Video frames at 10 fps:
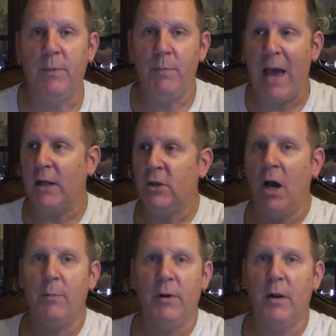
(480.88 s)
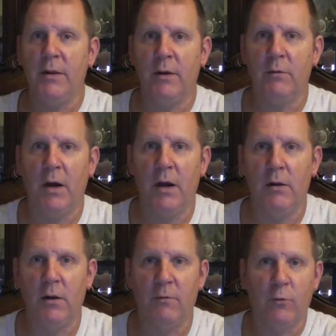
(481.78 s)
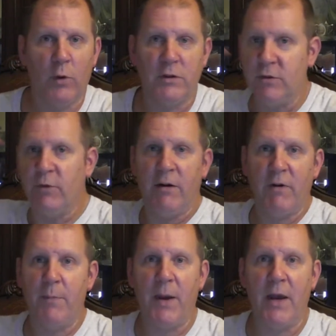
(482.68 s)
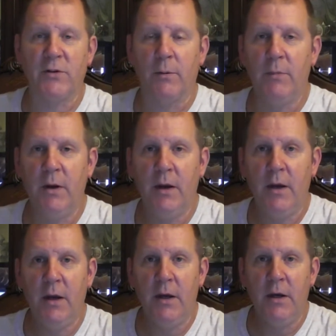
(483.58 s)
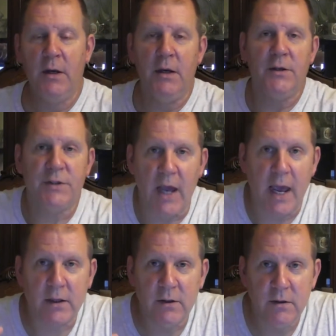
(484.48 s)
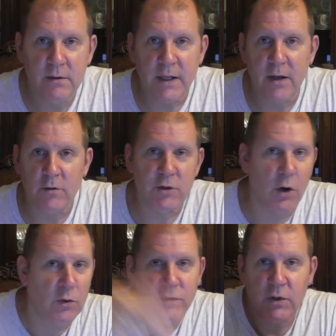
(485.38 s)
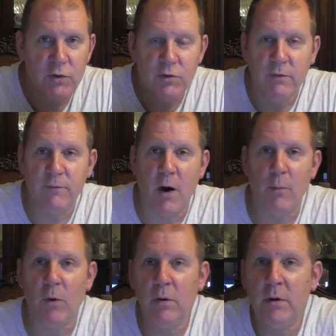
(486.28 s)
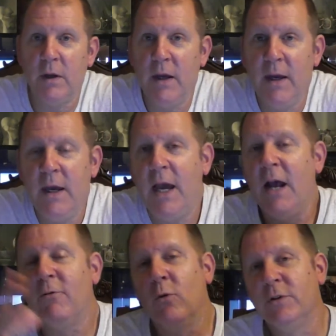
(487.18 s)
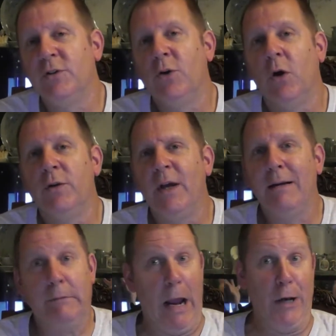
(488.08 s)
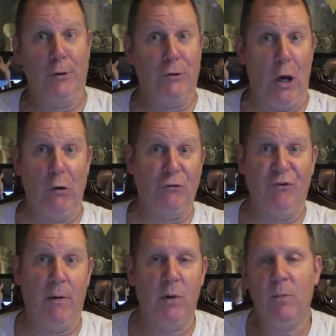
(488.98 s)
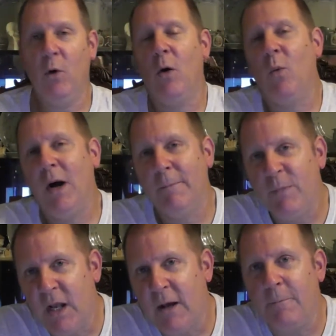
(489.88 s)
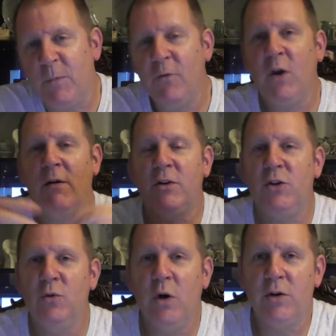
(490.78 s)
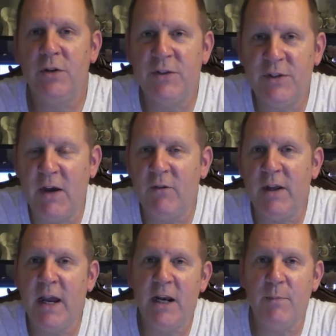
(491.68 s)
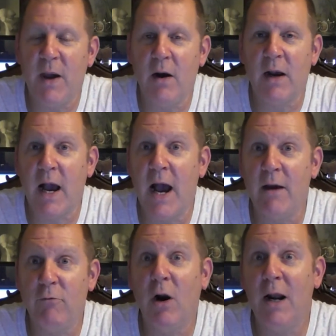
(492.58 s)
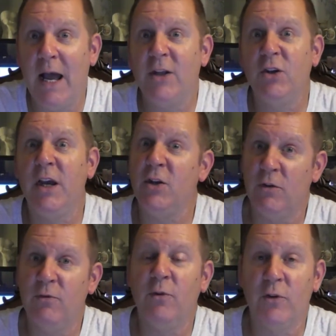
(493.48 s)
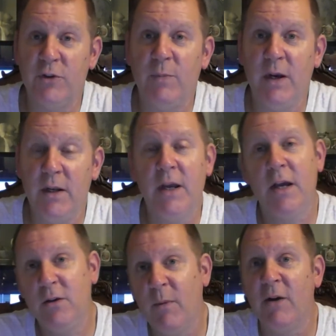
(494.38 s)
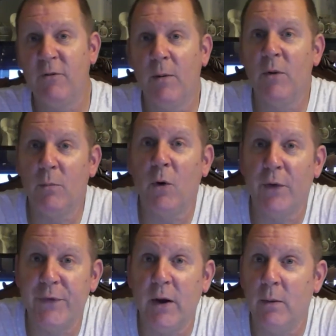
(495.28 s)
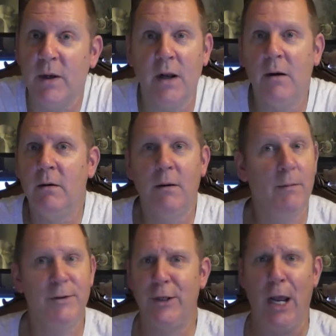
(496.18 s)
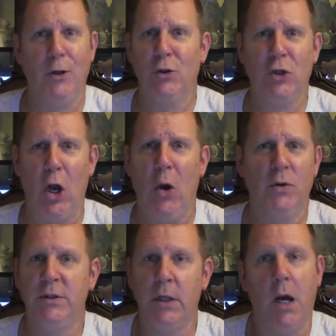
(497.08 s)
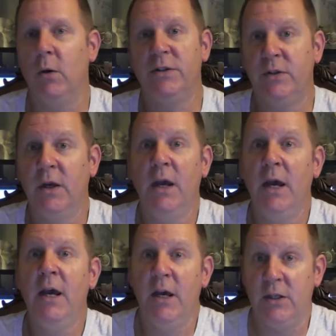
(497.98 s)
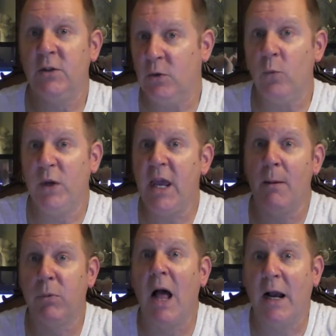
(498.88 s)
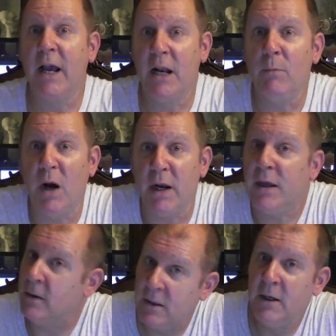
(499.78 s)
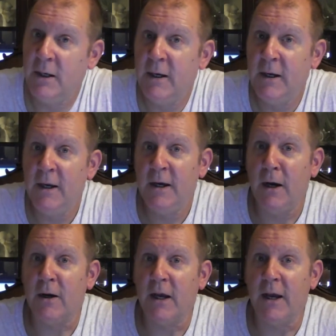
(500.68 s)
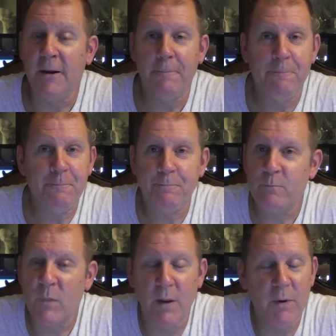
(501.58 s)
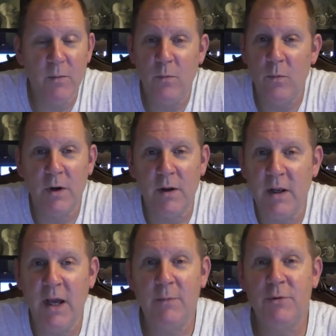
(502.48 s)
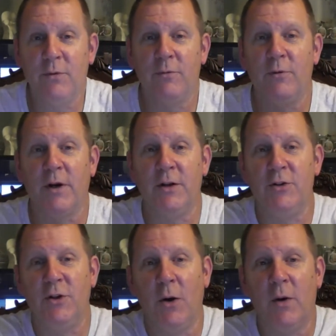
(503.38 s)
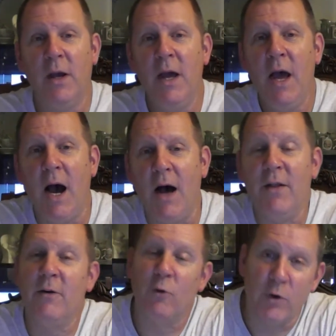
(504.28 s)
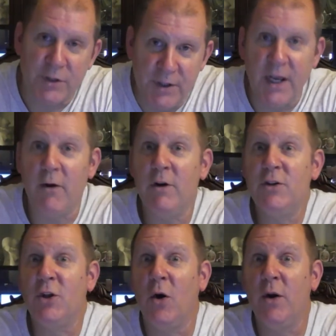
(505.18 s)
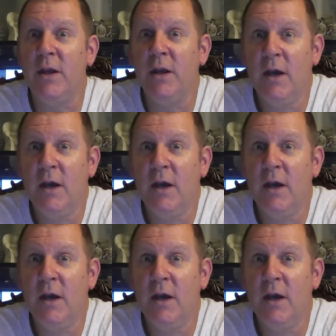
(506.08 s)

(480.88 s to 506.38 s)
backed up, and I think uh, Leonard Floyd just ran right past him sacked Daniel Jones, fumble. And of course, it's all in Dan. Daniel Jones fumble ball. Well, you know, if you had a 270, 80 pound guy running at you, hitting you full speed, yeah, you might fumble the ball too. You know, oh, it's Daniel Jones. No, it's, it's we can't block anybody. Okay? I mean, what an absolute freaking joke. Uh, then, of course, Kadarius Toney